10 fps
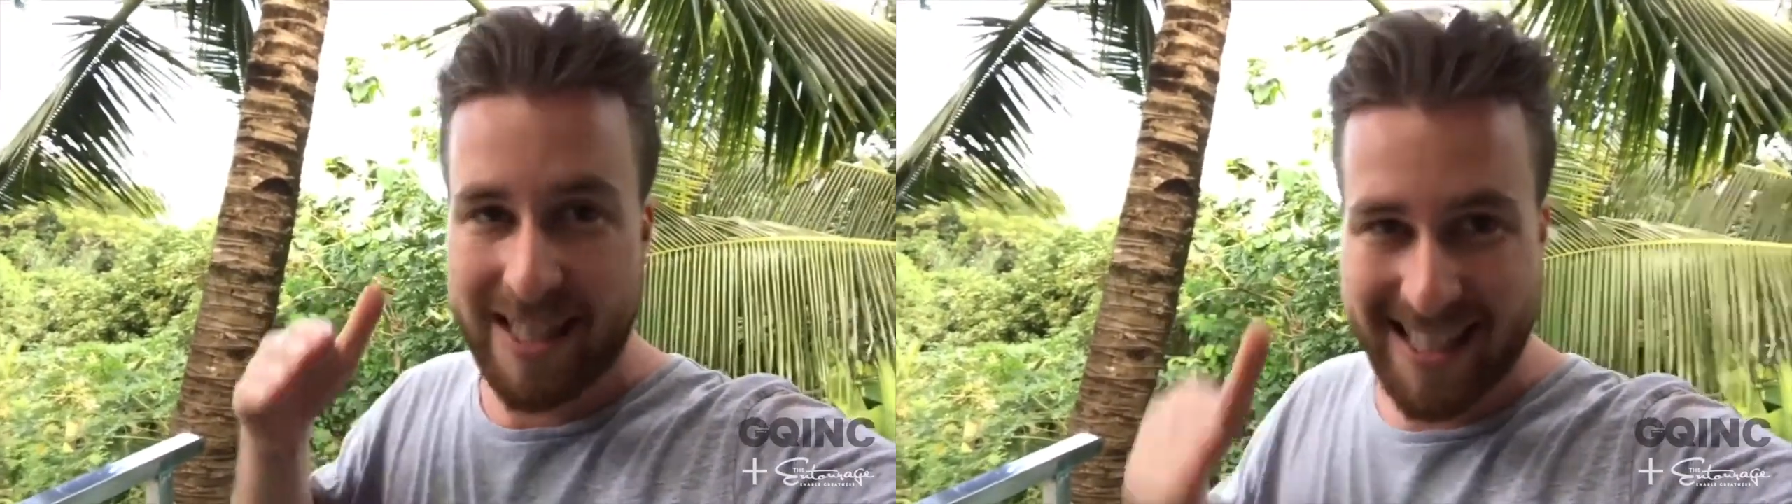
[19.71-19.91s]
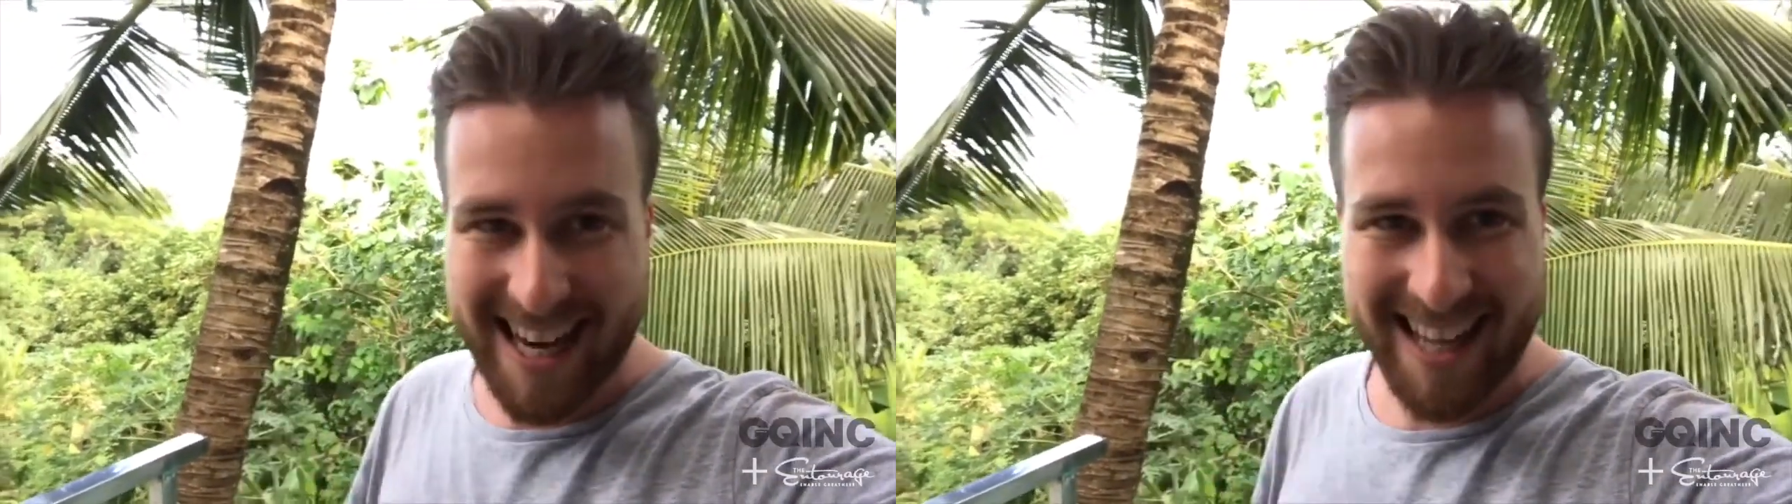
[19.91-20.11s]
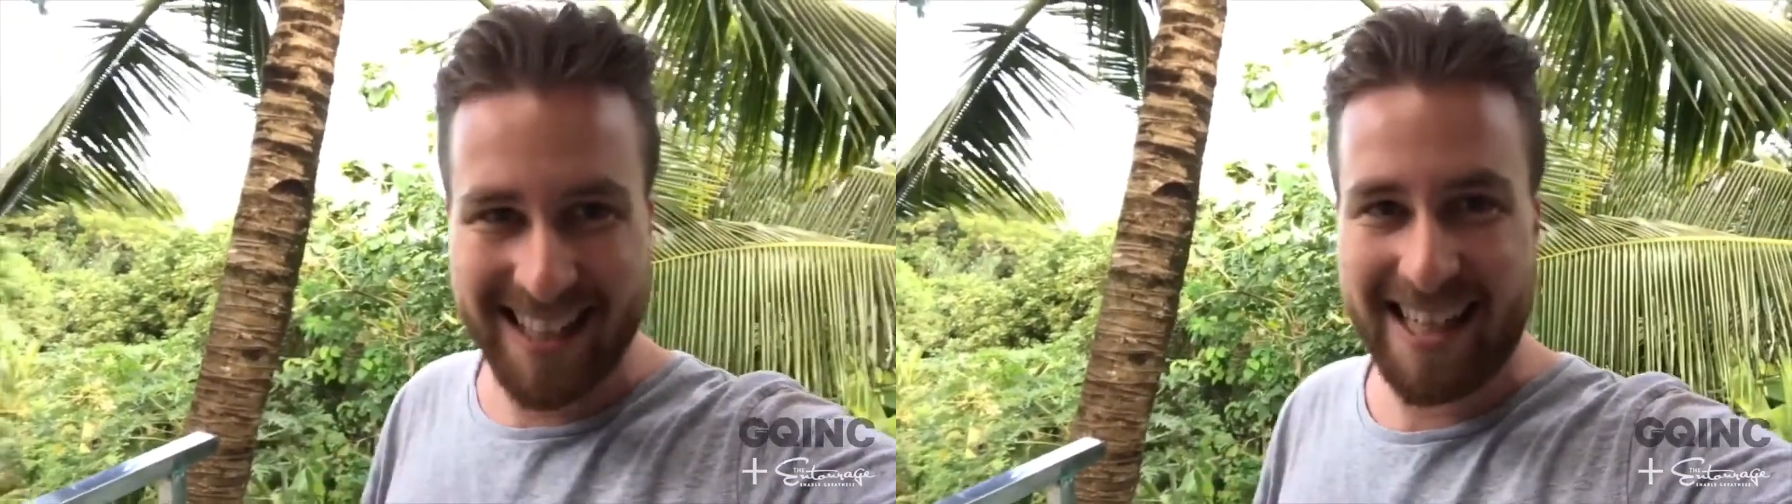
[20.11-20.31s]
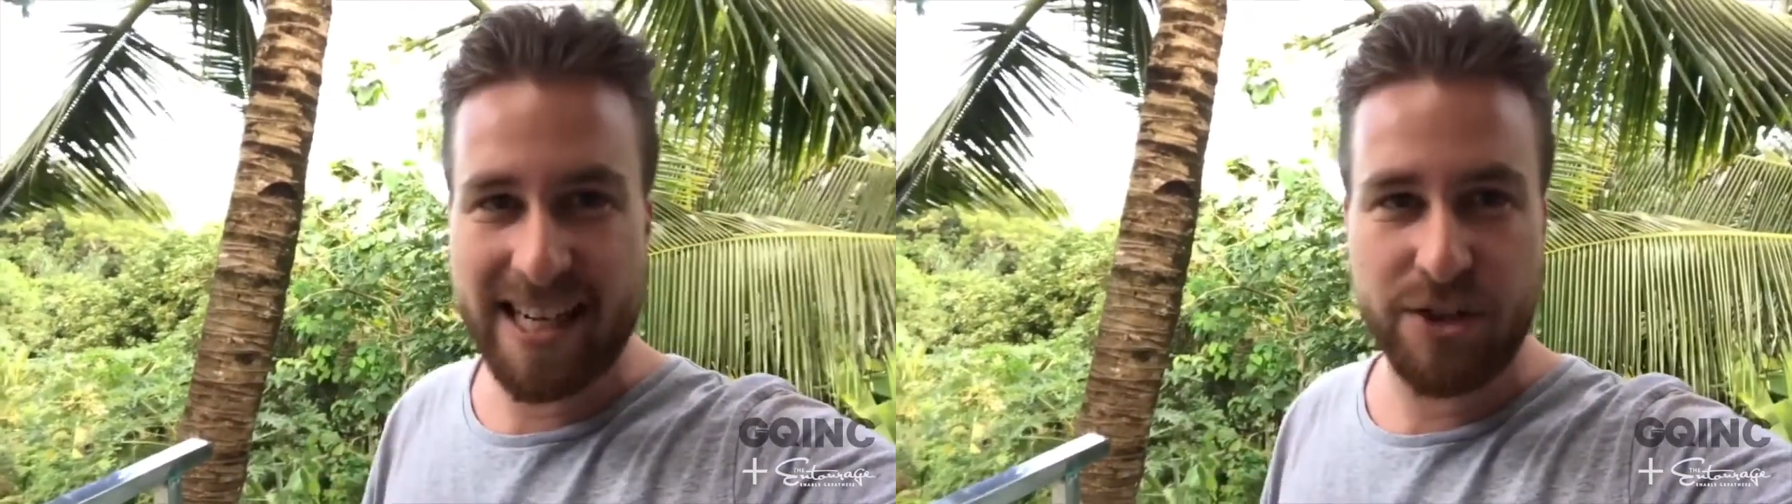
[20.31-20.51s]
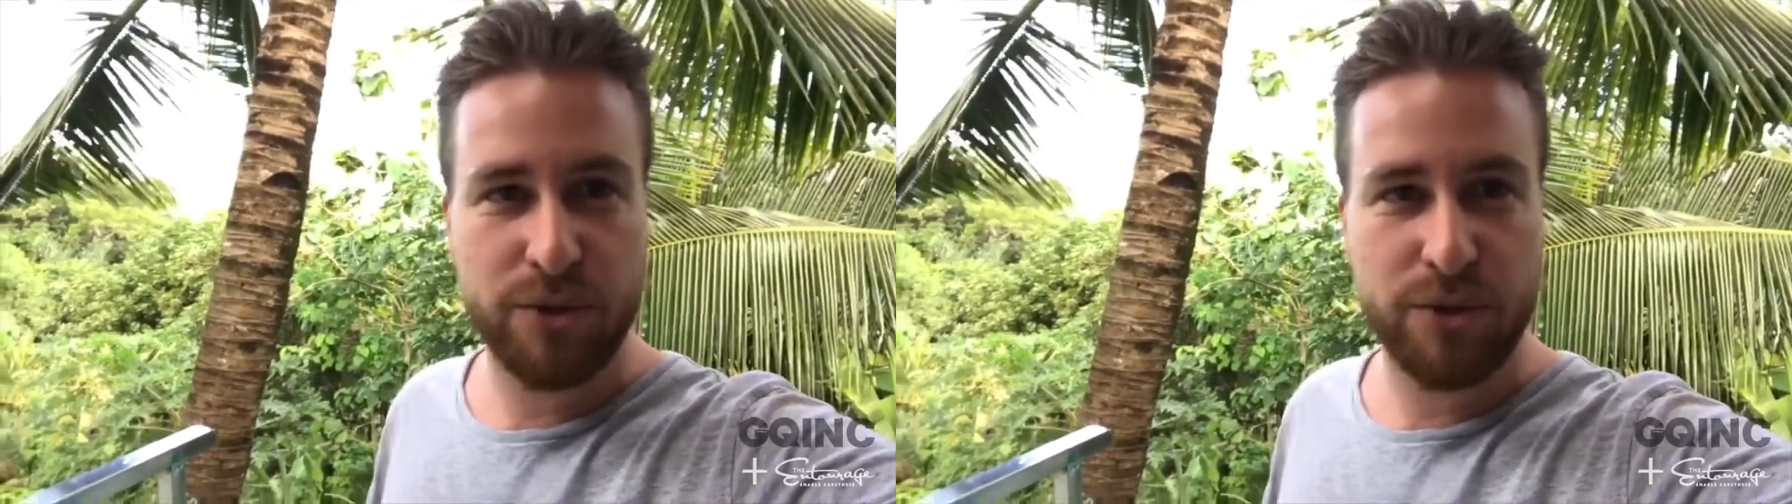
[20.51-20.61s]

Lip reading: selling in